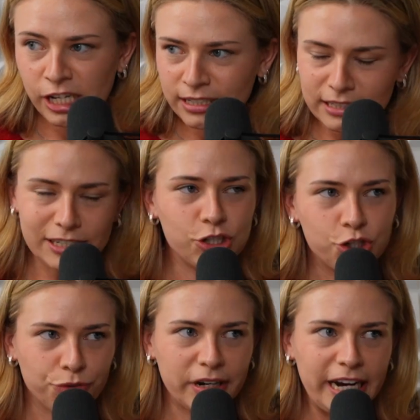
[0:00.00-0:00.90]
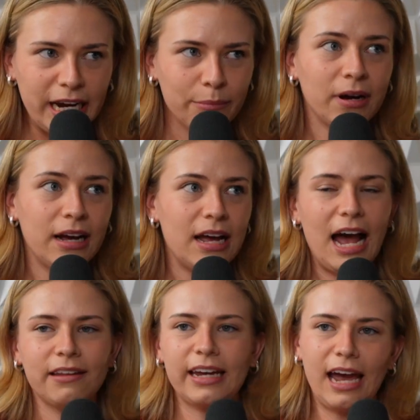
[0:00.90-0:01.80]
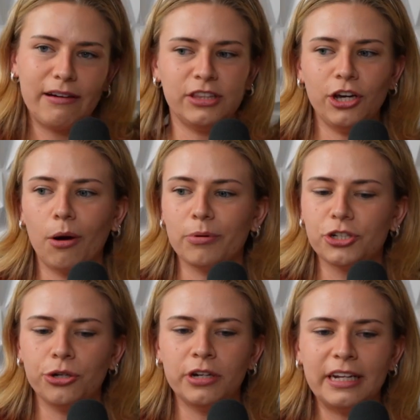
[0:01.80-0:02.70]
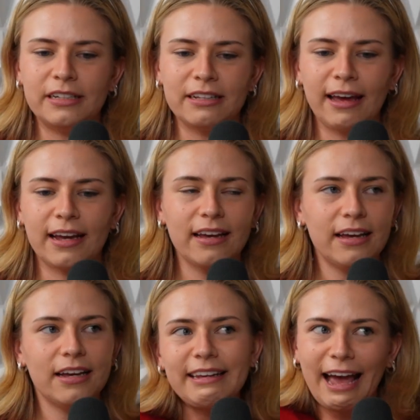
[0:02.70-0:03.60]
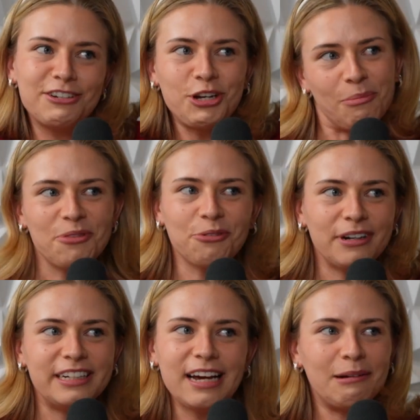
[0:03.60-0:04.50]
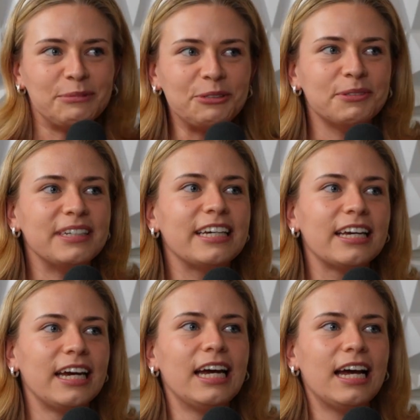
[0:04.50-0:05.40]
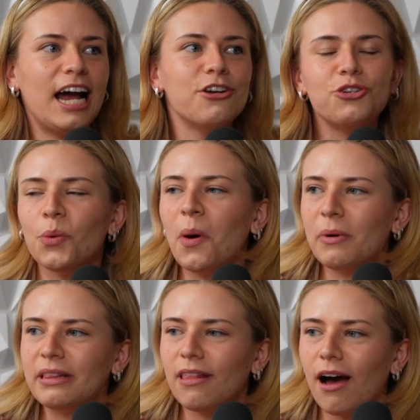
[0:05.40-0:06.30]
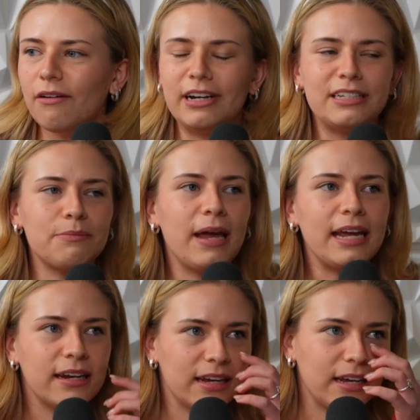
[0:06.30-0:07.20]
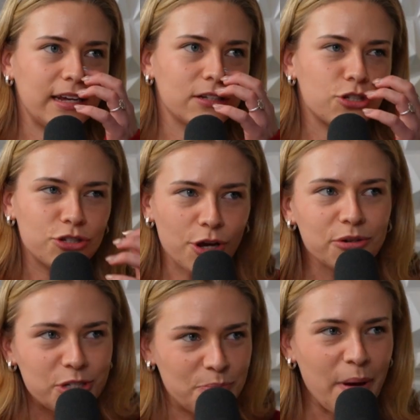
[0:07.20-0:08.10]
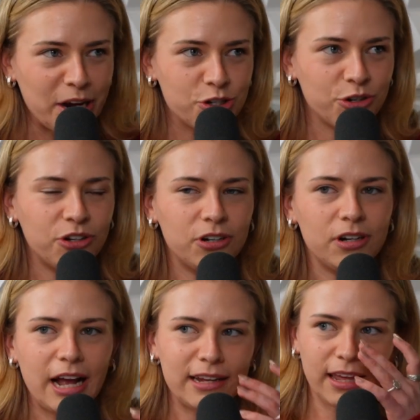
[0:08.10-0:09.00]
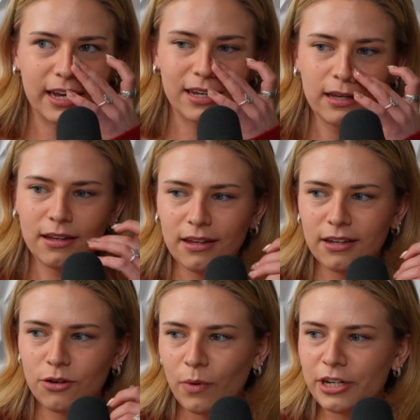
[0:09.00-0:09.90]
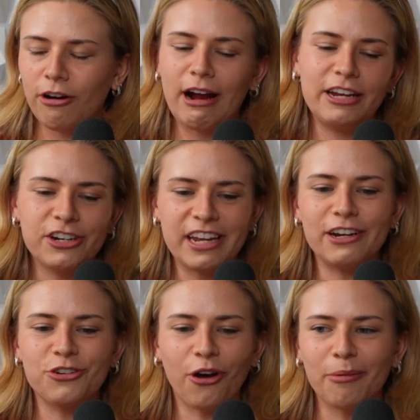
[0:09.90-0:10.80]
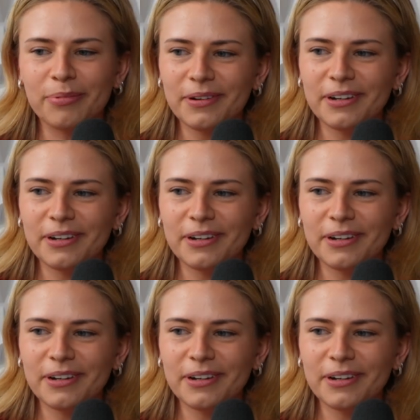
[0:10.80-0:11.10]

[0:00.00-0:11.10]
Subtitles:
and this dream and like having the opportunity to like catch up 3 times a week and do what we love has made it so special. And like when you're at your day job,